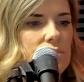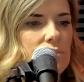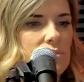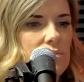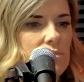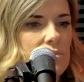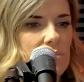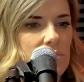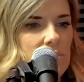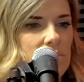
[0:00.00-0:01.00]

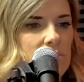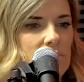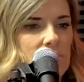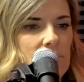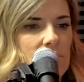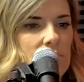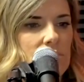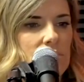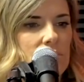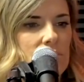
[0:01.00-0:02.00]

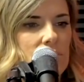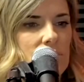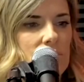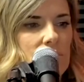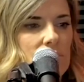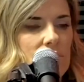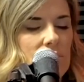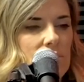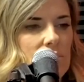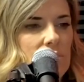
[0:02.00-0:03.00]

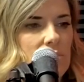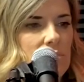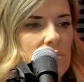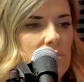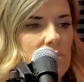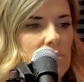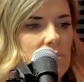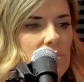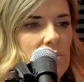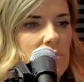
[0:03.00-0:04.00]
(not speaking)